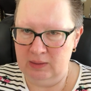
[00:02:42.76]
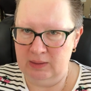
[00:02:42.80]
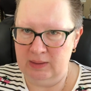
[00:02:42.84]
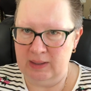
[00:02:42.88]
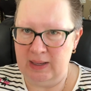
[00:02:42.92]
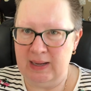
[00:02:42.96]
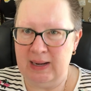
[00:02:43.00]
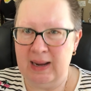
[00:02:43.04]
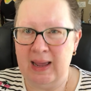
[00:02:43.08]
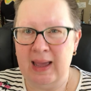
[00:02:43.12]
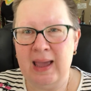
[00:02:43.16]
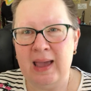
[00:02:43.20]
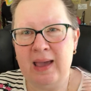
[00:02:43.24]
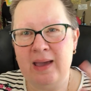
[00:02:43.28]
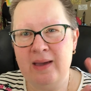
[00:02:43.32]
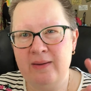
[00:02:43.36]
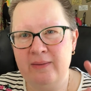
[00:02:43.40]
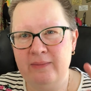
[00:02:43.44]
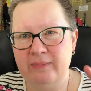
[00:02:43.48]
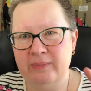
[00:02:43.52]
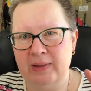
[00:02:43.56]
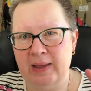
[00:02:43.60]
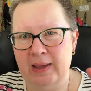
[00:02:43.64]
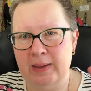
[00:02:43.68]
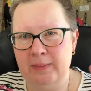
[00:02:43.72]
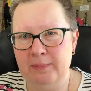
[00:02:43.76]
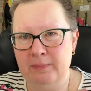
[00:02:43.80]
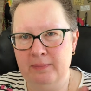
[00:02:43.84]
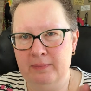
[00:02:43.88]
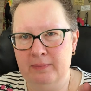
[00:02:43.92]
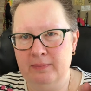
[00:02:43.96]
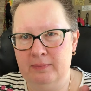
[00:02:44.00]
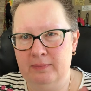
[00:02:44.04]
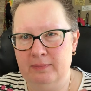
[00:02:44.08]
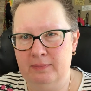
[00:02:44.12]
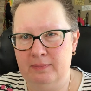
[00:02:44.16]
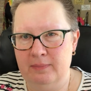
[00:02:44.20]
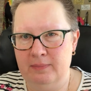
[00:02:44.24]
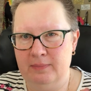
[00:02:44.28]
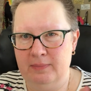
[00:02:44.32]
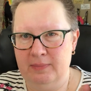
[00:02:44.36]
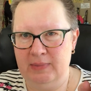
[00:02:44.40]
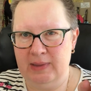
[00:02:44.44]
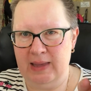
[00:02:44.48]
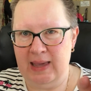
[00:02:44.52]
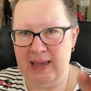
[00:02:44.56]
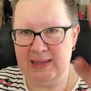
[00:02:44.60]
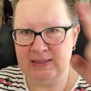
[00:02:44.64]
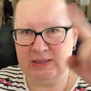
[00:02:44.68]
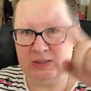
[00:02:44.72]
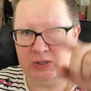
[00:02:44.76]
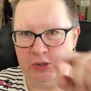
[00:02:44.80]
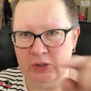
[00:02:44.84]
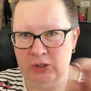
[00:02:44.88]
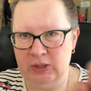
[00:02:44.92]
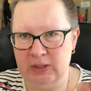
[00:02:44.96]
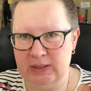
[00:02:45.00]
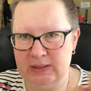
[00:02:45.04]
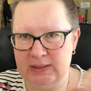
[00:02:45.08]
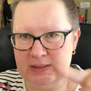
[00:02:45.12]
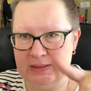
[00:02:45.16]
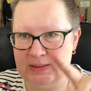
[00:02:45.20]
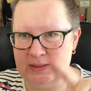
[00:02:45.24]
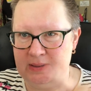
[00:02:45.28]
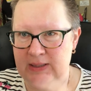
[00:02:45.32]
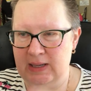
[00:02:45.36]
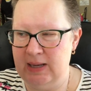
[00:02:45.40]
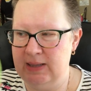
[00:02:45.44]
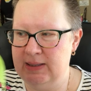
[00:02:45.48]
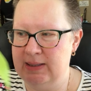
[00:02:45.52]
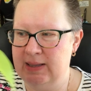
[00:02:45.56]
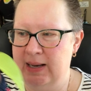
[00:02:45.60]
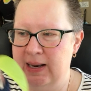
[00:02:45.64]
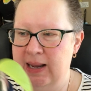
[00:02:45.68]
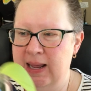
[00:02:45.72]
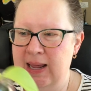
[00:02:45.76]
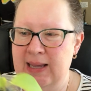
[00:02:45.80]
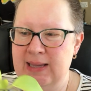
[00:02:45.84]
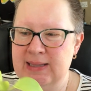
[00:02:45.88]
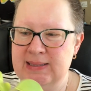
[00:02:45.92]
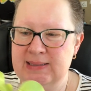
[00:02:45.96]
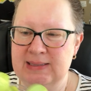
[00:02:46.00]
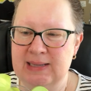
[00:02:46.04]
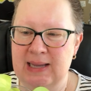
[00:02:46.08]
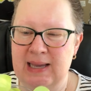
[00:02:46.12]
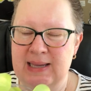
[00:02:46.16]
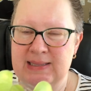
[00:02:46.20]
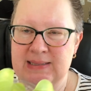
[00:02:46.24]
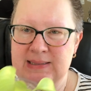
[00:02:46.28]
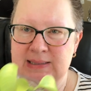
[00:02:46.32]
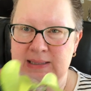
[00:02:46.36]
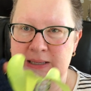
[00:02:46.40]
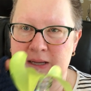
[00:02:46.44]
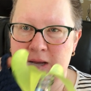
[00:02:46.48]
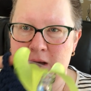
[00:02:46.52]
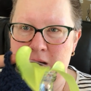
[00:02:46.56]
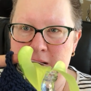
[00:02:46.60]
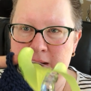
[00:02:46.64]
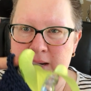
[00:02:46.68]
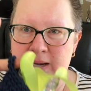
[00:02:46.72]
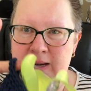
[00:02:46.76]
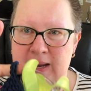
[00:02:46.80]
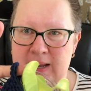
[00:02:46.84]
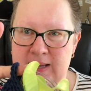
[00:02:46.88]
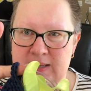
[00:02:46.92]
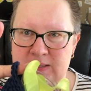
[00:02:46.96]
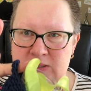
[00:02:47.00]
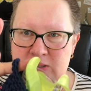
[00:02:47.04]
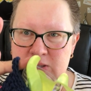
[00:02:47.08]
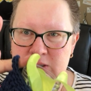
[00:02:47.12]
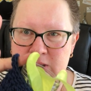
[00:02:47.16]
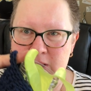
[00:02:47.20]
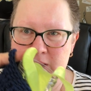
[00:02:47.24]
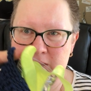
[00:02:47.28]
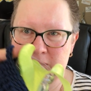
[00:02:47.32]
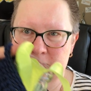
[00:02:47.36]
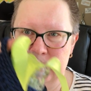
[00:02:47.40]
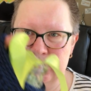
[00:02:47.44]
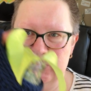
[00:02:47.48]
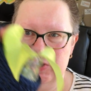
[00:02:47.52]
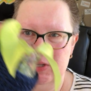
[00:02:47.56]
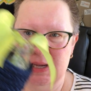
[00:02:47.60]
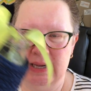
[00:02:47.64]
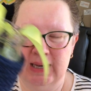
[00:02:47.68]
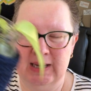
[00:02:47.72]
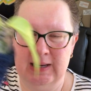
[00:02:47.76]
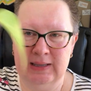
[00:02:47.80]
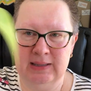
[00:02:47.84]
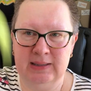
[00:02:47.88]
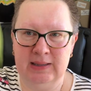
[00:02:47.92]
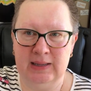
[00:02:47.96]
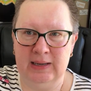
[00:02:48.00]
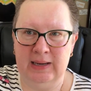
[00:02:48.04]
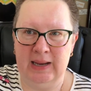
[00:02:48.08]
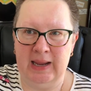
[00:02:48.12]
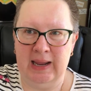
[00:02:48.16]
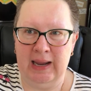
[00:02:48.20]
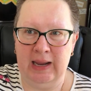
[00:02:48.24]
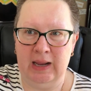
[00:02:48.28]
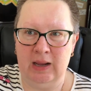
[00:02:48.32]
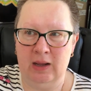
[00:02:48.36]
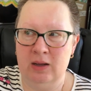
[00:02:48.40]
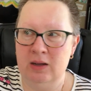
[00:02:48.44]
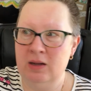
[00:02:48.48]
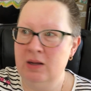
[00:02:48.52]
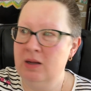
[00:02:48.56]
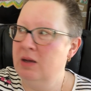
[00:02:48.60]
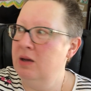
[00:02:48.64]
And I have like S hooks, and that hangs nicely on an S hook, which I can then hang